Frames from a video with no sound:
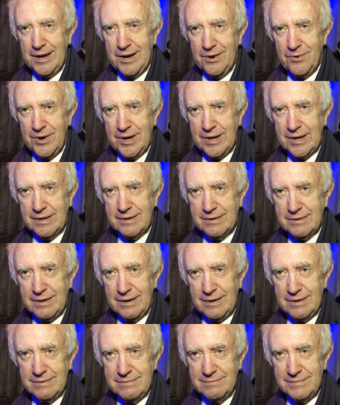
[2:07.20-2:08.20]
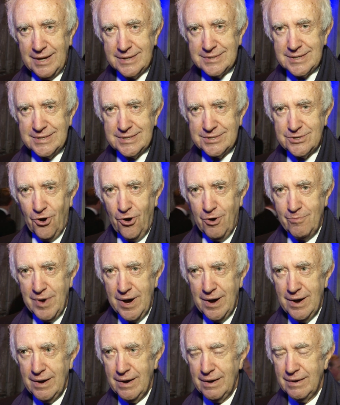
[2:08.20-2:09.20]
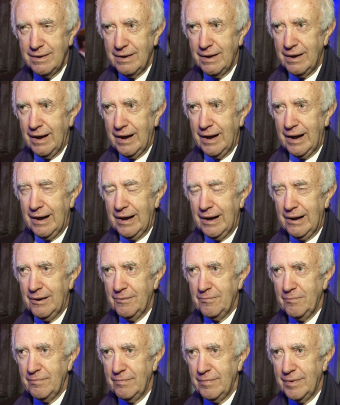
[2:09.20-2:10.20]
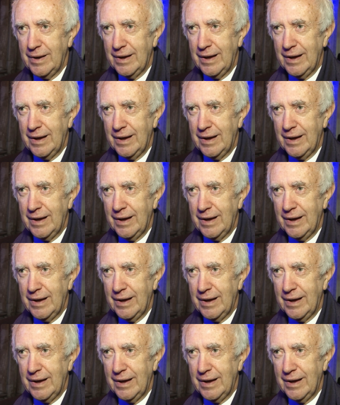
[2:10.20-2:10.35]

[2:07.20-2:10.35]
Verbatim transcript: Rigg and Natalie Dormer and